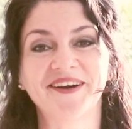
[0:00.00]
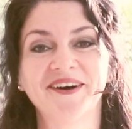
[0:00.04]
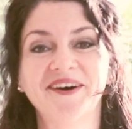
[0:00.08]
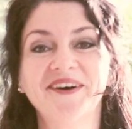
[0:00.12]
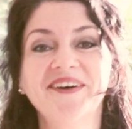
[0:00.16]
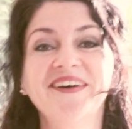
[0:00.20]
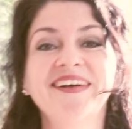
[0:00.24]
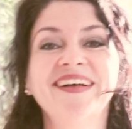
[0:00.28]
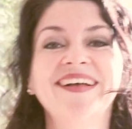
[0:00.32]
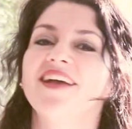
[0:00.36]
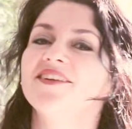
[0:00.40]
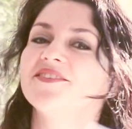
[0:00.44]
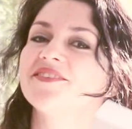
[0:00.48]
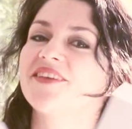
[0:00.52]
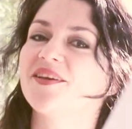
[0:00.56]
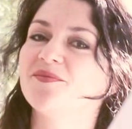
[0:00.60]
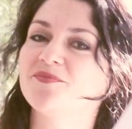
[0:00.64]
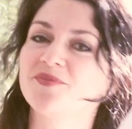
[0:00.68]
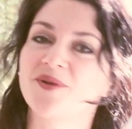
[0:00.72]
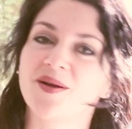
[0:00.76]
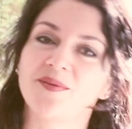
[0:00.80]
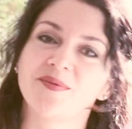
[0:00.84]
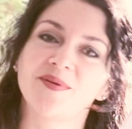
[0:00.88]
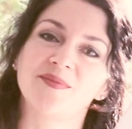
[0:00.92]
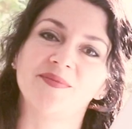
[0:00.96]
As you can
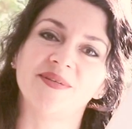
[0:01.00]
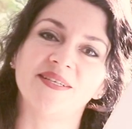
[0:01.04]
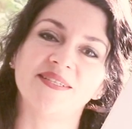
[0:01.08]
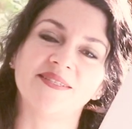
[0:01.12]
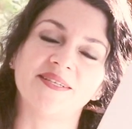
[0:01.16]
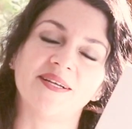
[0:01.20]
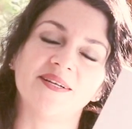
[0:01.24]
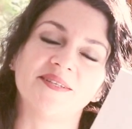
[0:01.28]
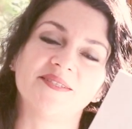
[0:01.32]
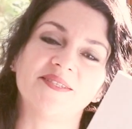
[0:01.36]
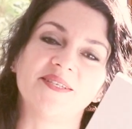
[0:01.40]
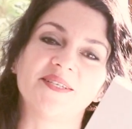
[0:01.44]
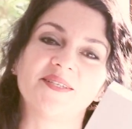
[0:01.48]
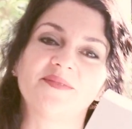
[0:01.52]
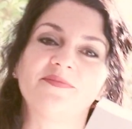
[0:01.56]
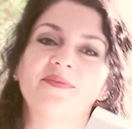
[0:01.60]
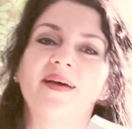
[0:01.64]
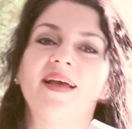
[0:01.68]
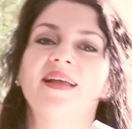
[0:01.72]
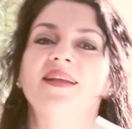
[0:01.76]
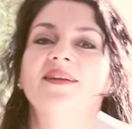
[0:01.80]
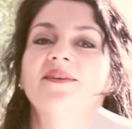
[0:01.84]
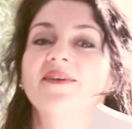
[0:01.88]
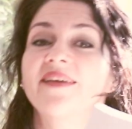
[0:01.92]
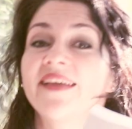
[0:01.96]
probably tell just
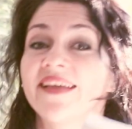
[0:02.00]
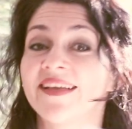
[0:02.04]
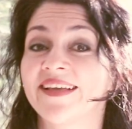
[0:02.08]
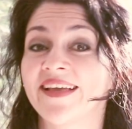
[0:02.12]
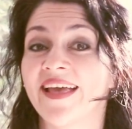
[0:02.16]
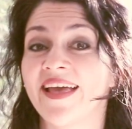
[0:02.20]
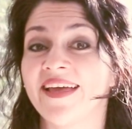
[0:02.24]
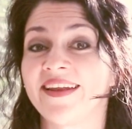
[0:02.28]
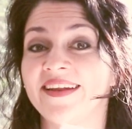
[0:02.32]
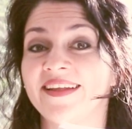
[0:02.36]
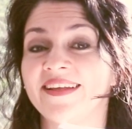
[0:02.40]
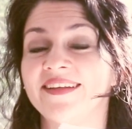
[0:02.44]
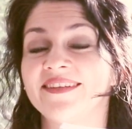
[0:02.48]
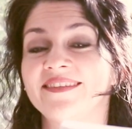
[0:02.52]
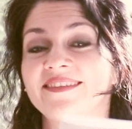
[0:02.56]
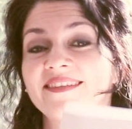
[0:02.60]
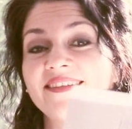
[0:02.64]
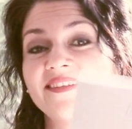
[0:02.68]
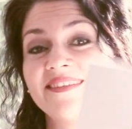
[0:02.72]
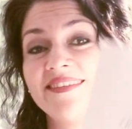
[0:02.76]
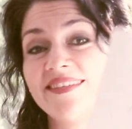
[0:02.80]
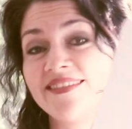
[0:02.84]
by looking at it,